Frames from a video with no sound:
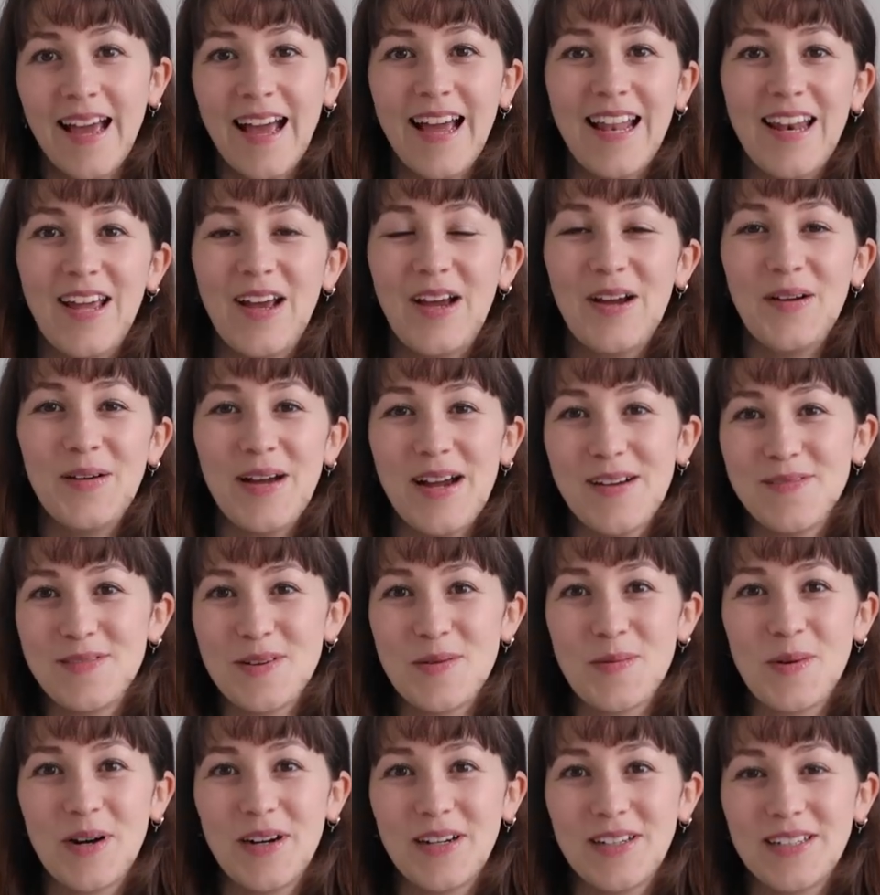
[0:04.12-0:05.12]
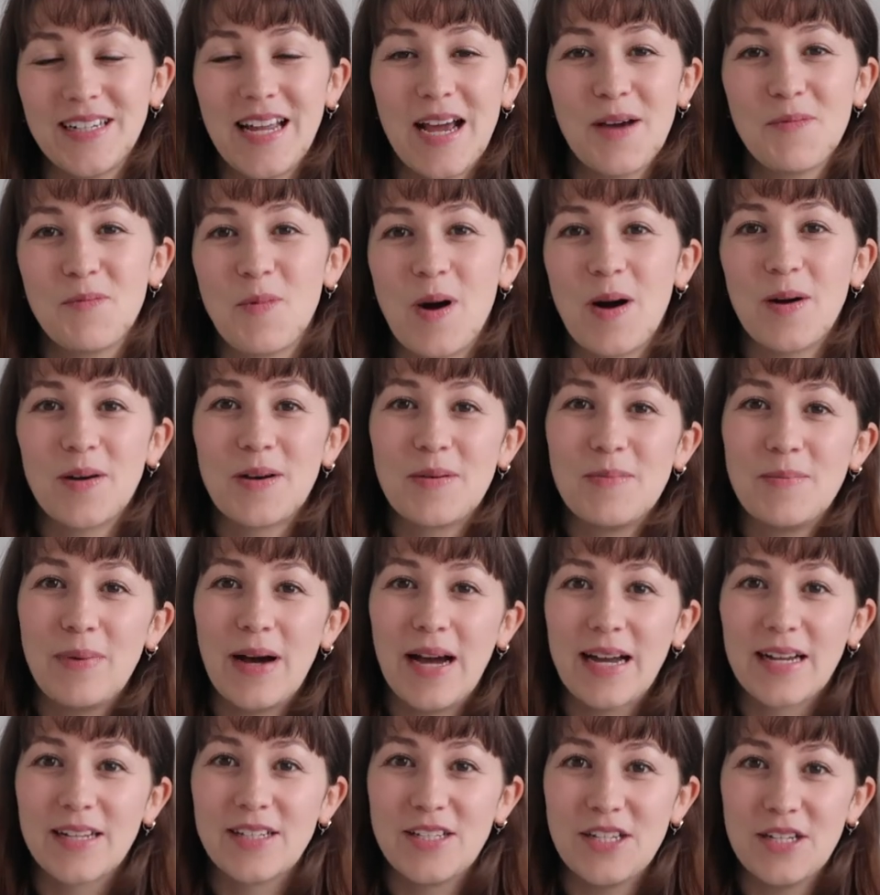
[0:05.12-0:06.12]
Hello everyone and welcome
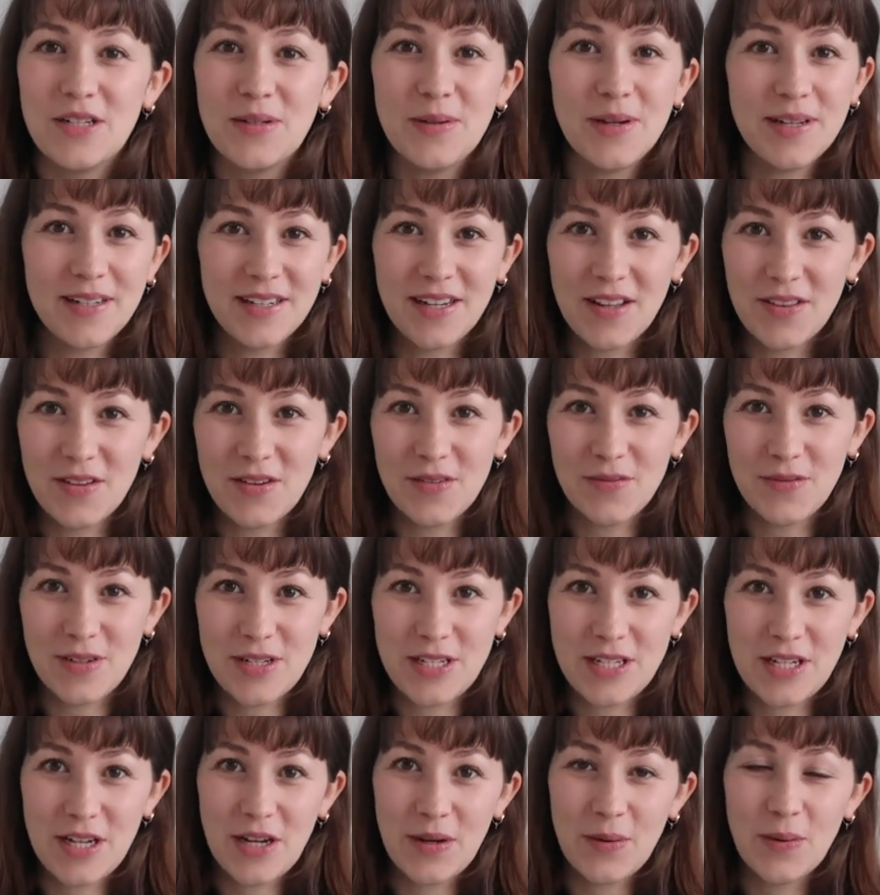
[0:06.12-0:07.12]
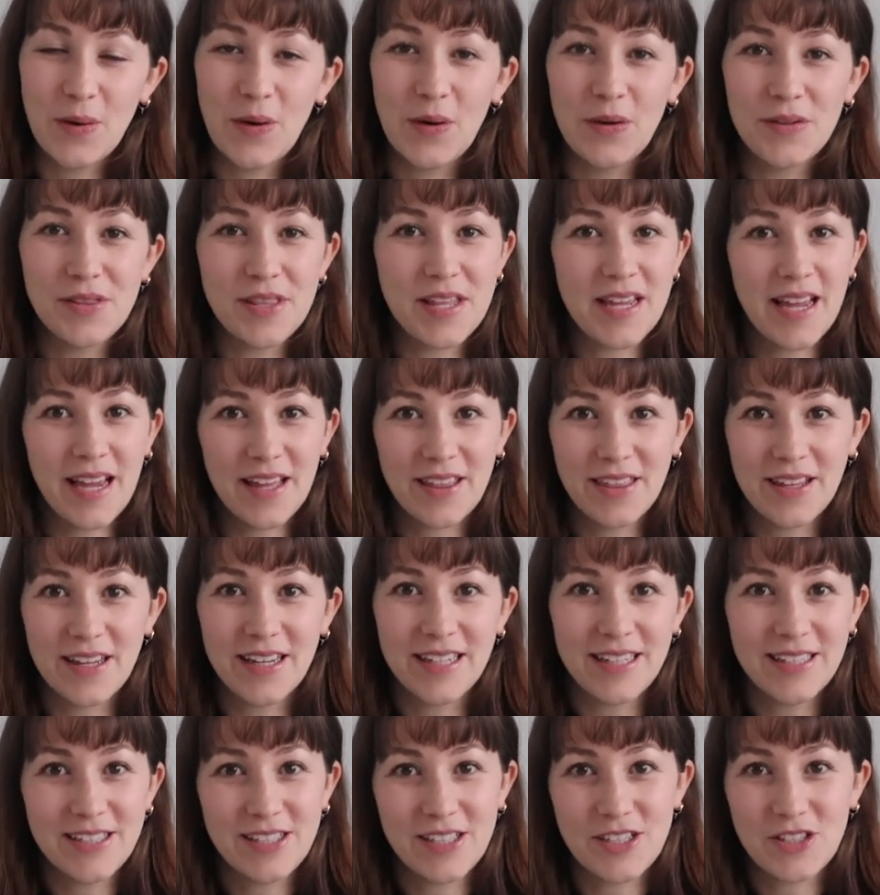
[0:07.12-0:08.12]
back to another video on the
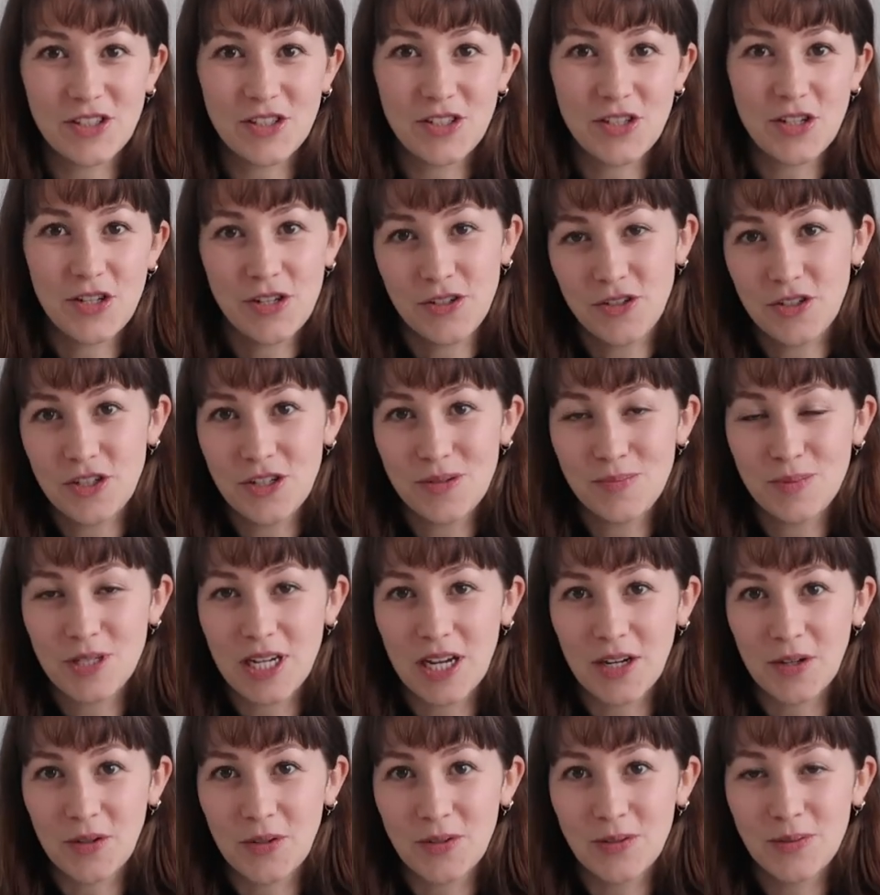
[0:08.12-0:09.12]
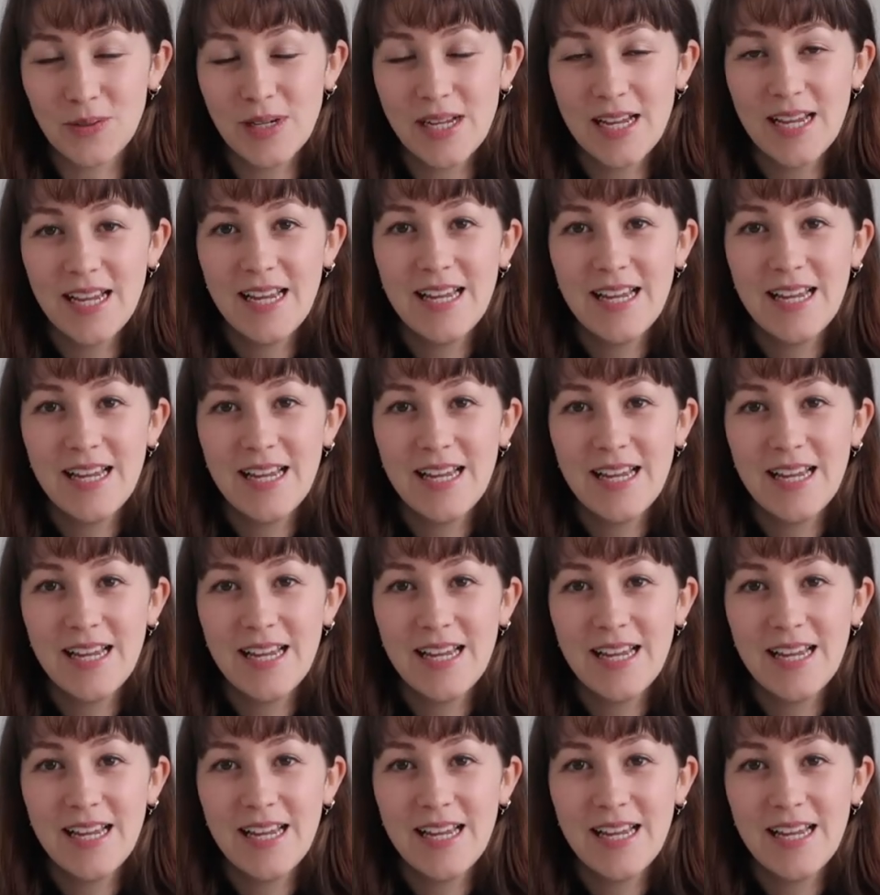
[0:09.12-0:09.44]
Ethical Edition YouTube channel.